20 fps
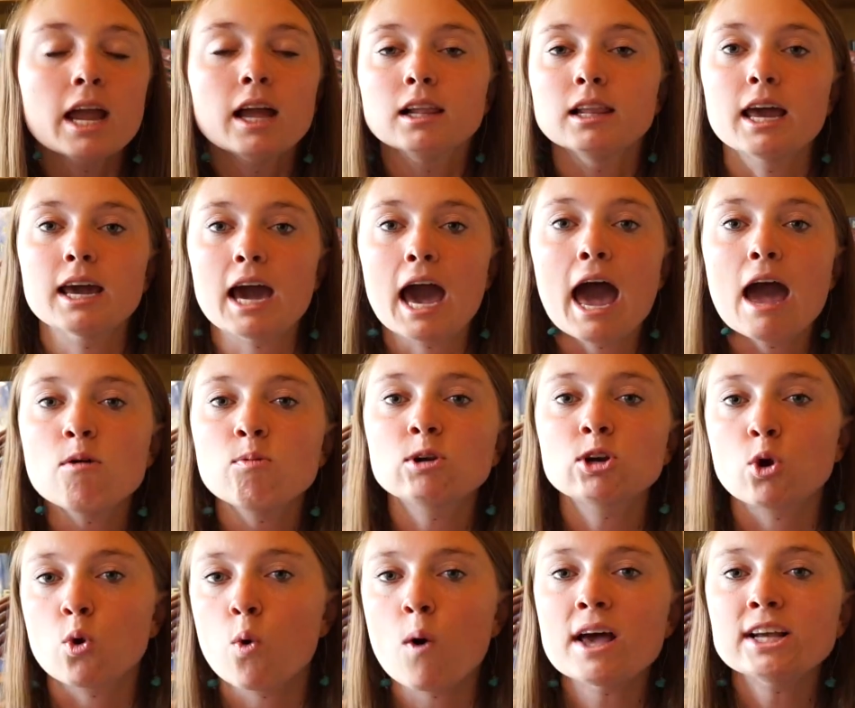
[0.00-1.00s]
Like, I
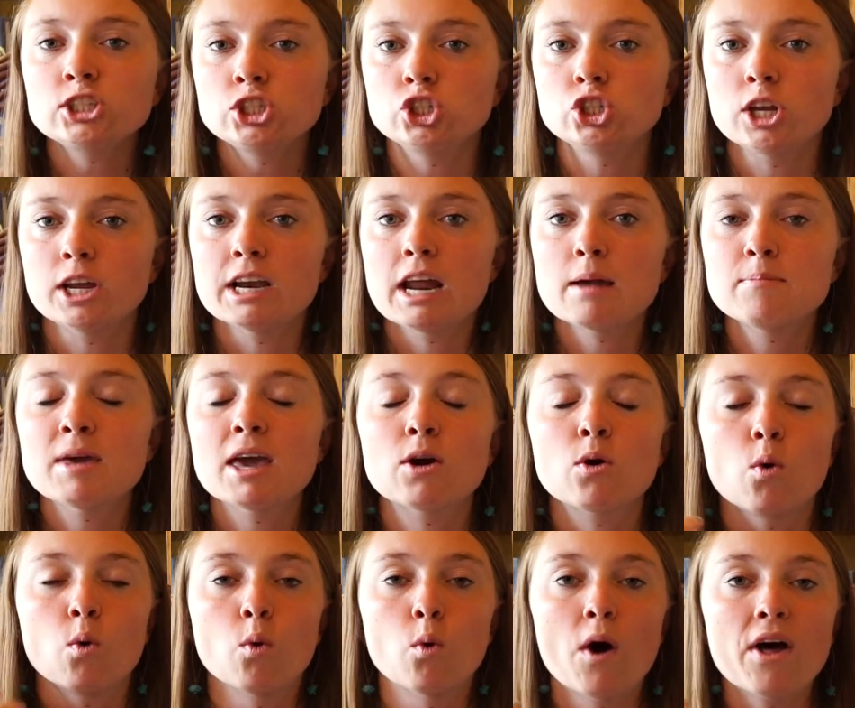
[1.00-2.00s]
would question. I'd be like,
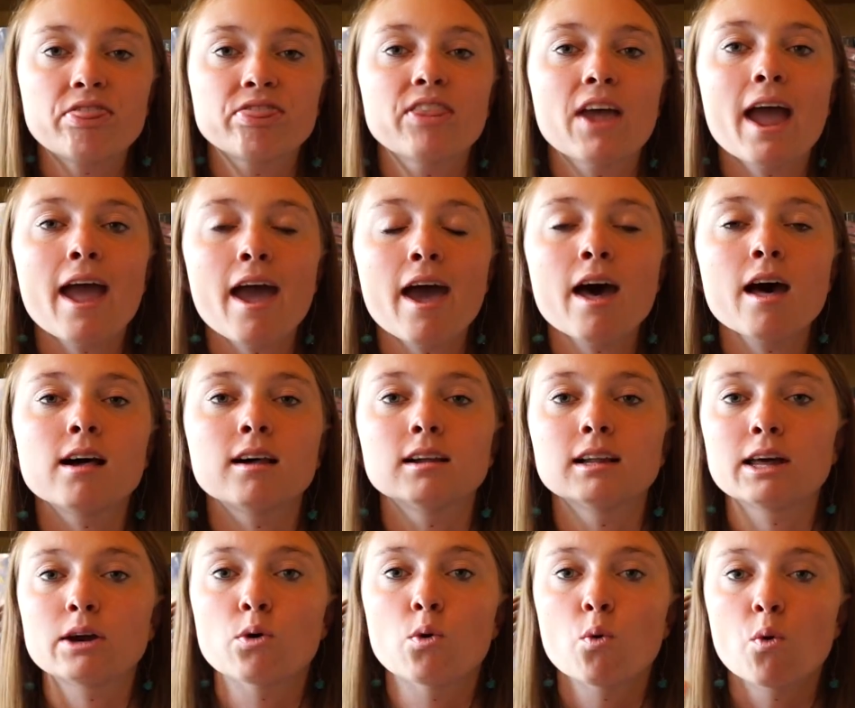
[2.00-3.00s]
what the hell?
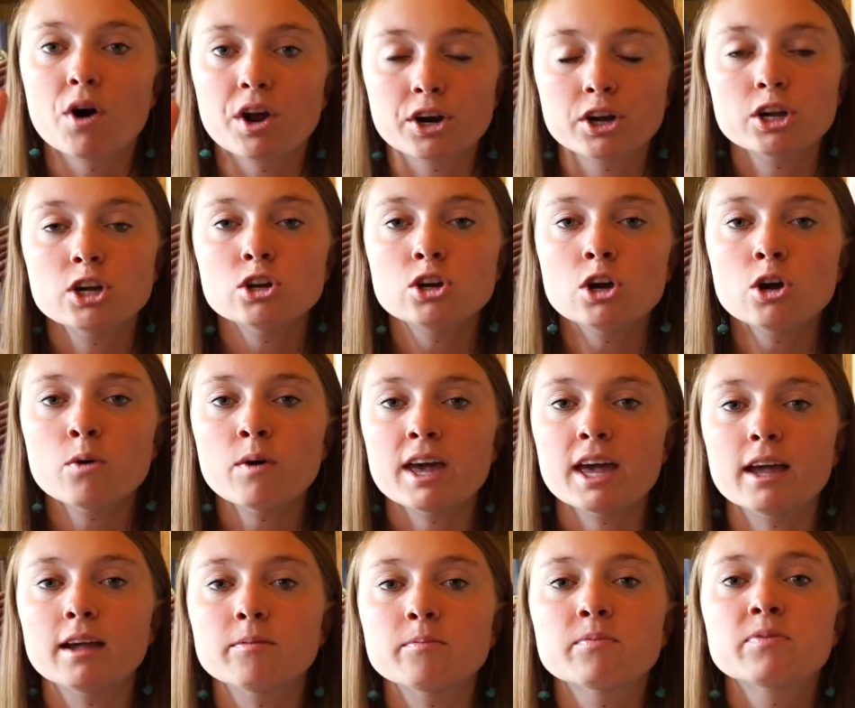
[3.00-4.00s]
Like, what are you
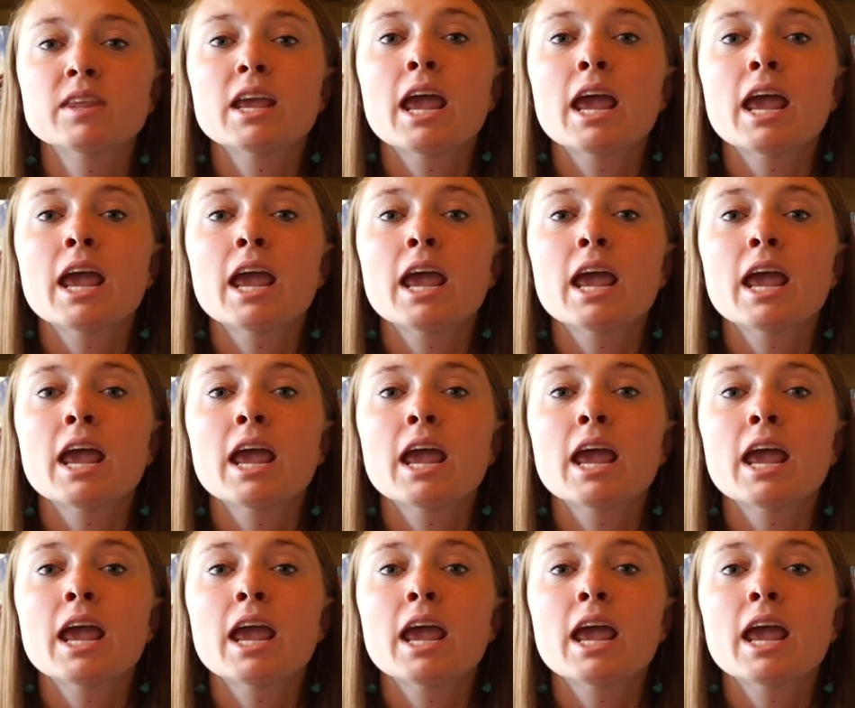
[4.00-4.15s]
doing?